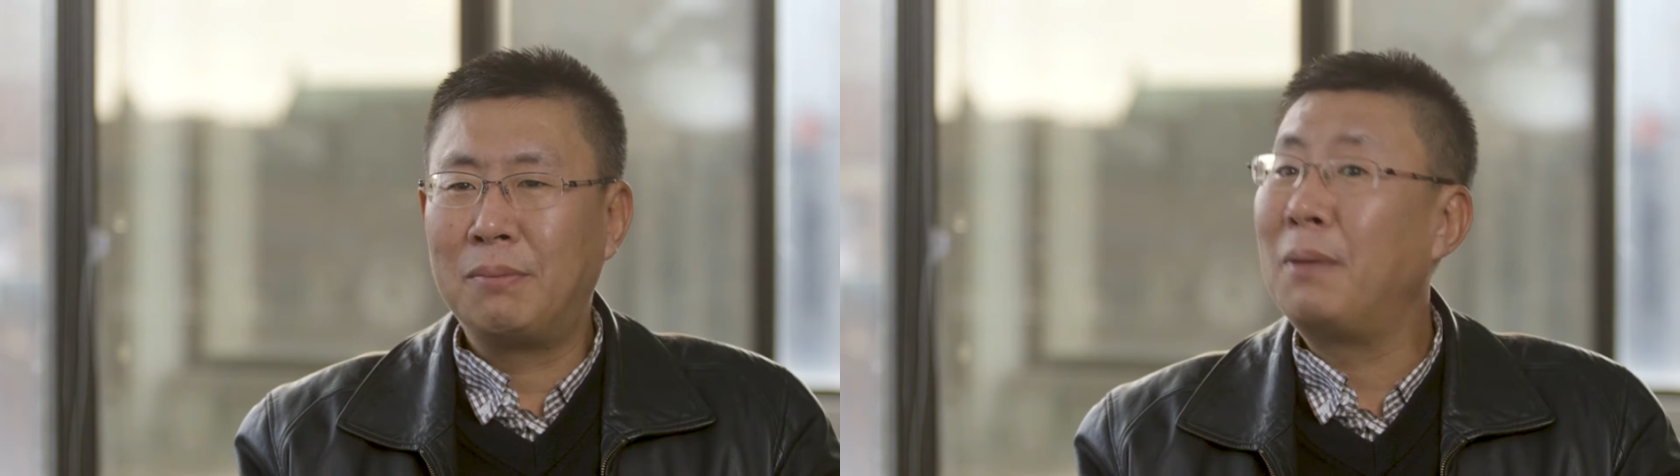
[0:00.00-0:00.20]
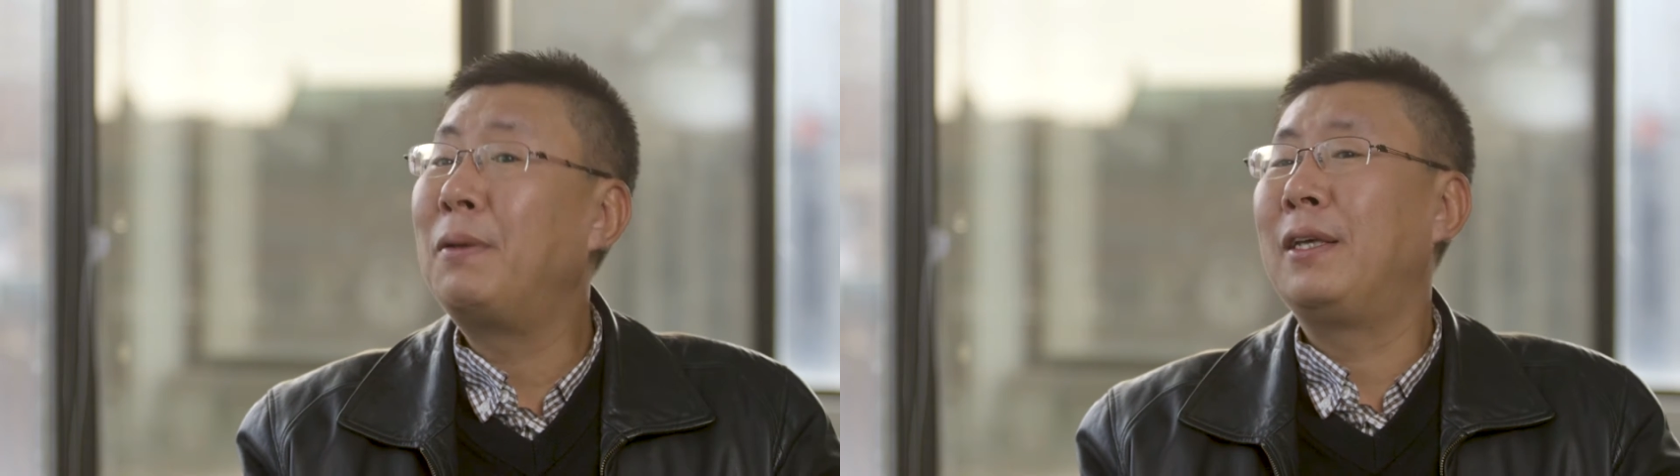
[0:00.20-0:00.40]

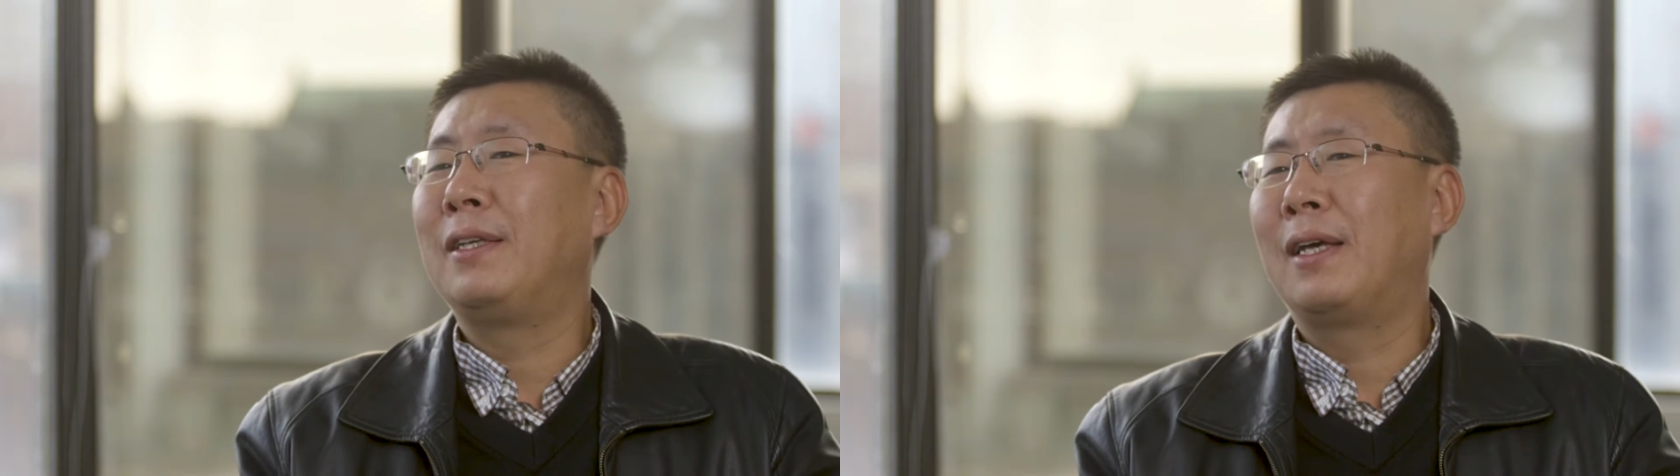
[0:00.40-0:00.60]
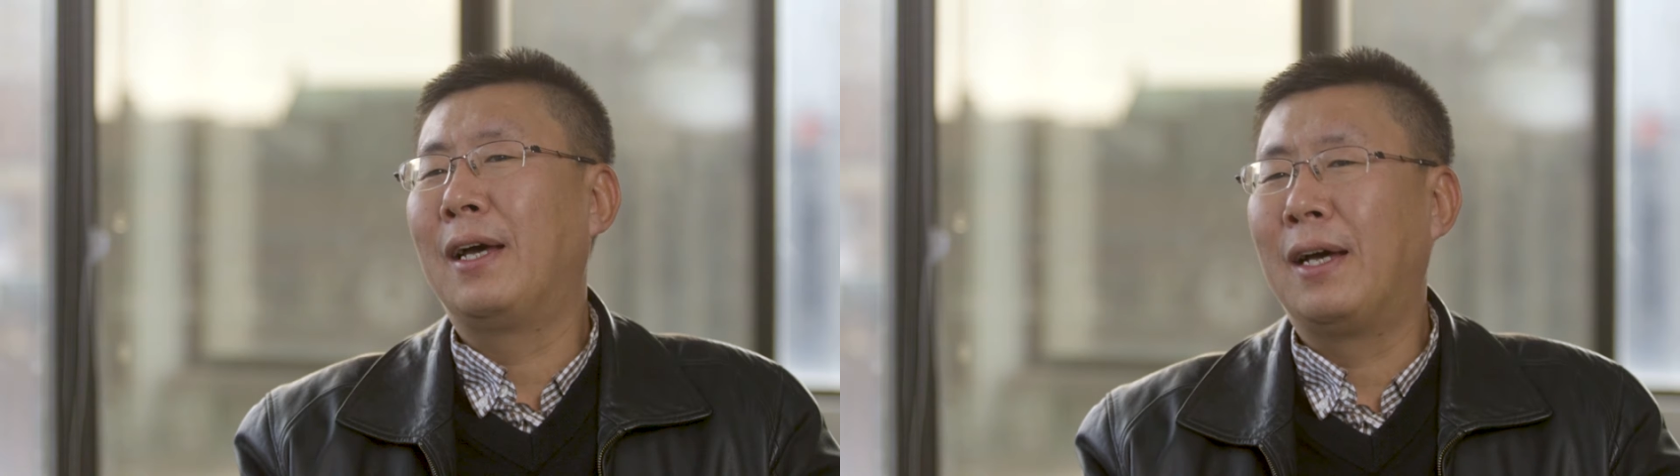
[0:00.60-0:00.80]
Maybe,
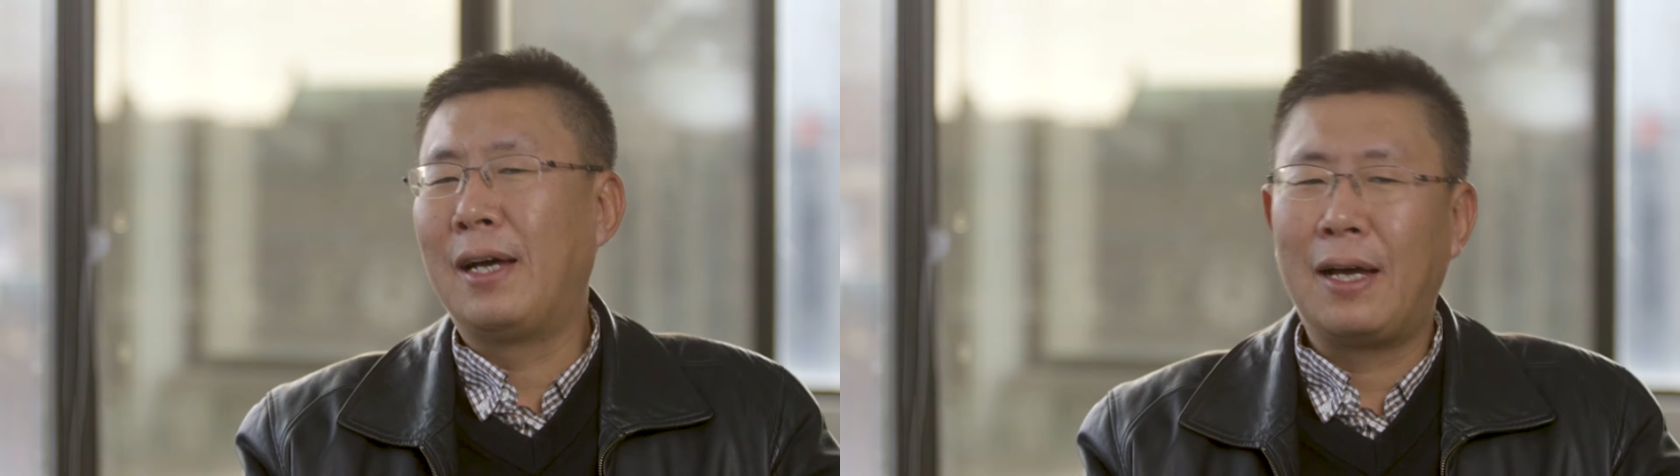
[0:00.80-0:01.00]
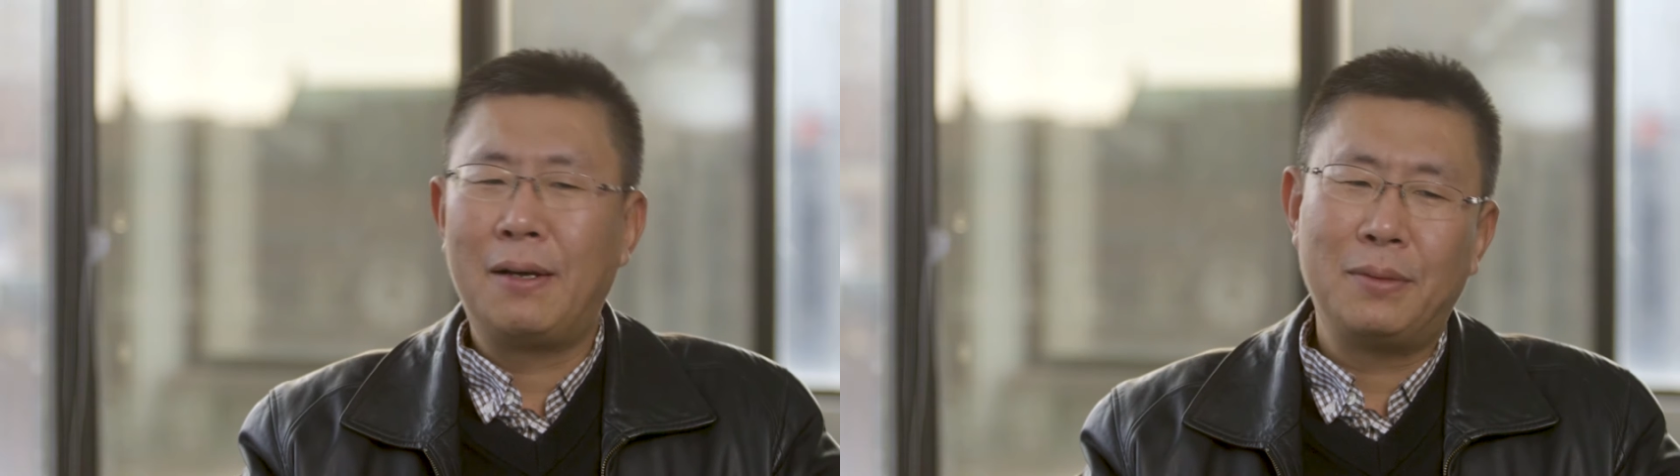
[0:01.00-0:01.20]

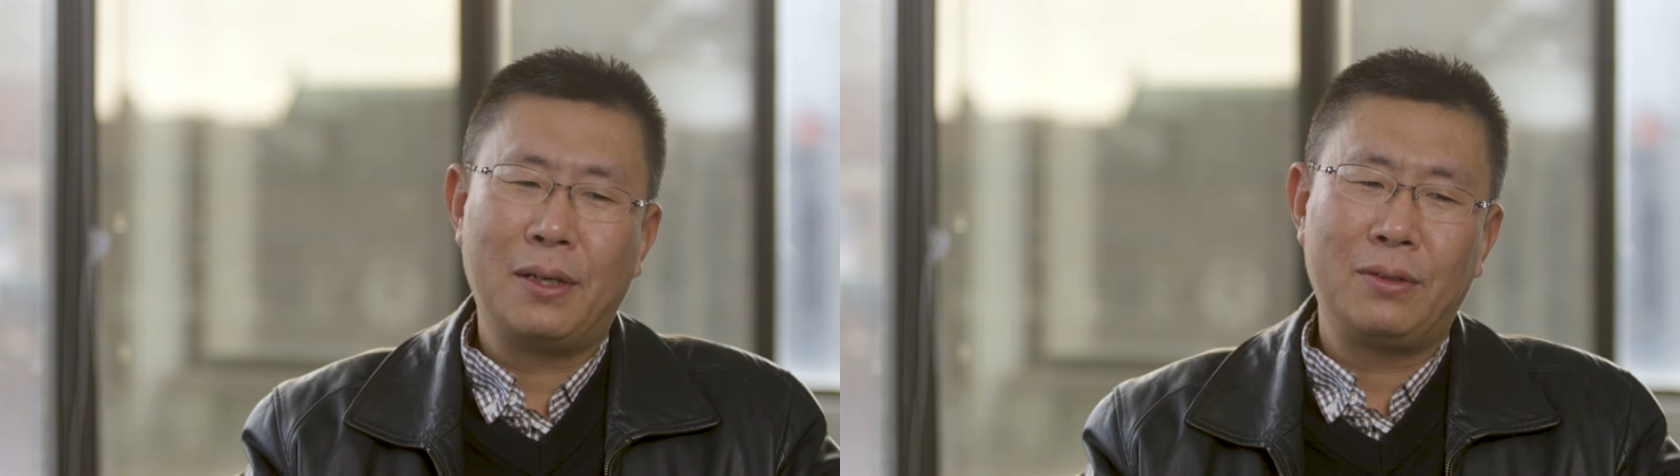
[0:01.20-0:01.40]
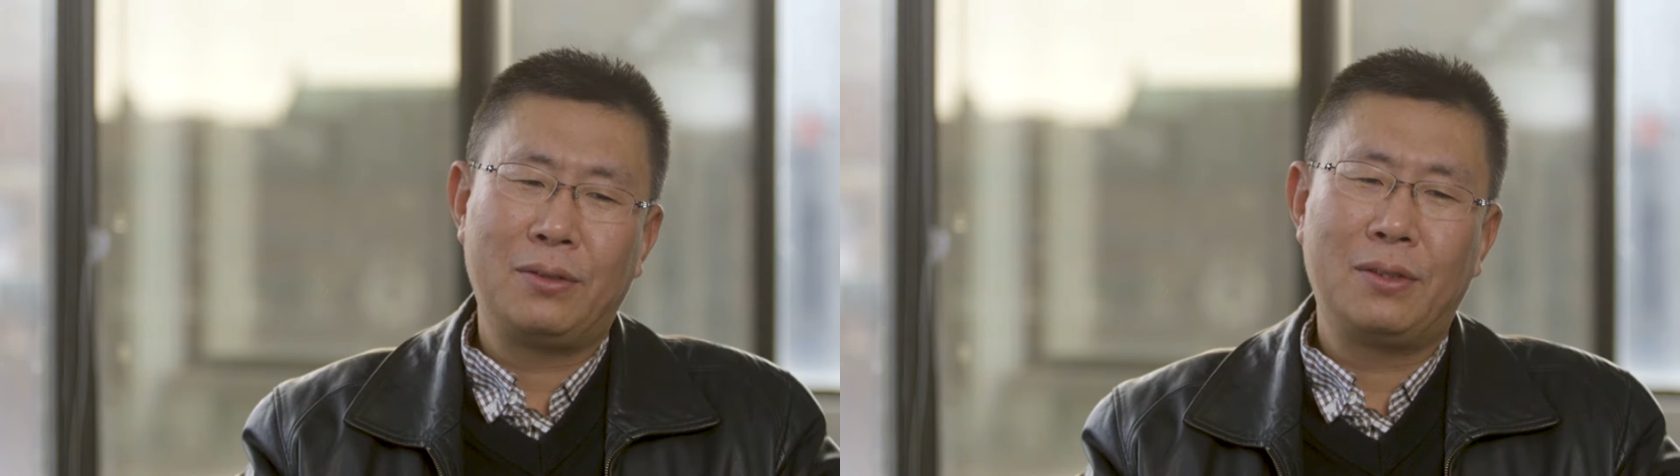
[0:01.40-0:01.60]
I'm
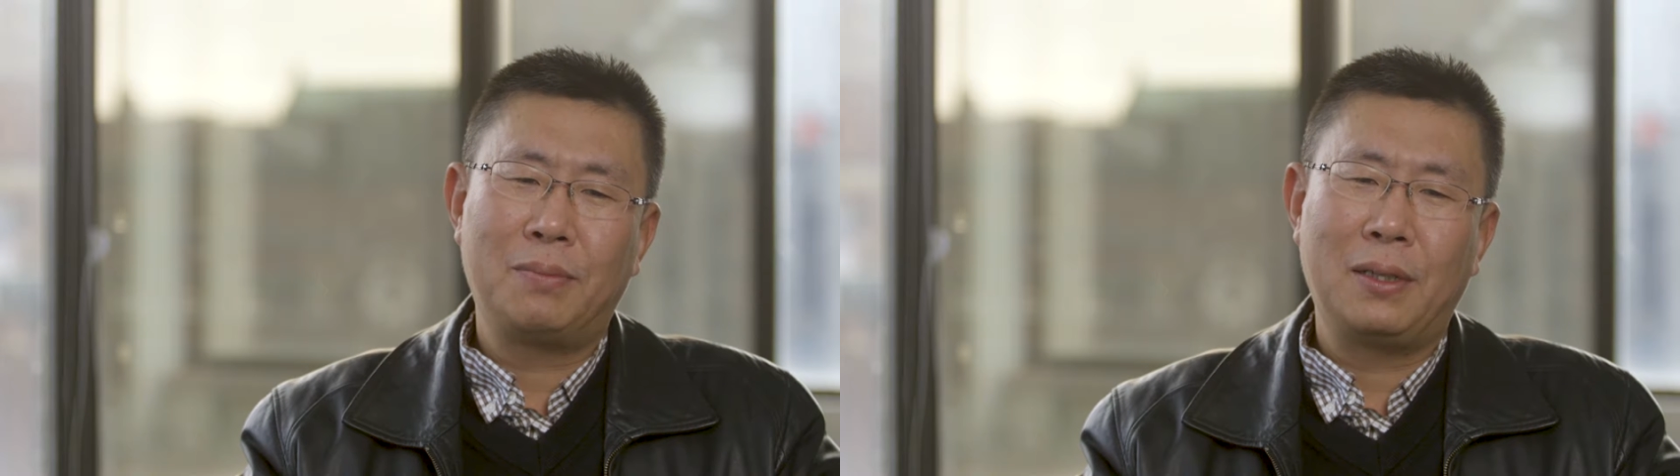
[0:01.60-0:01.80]
not sure.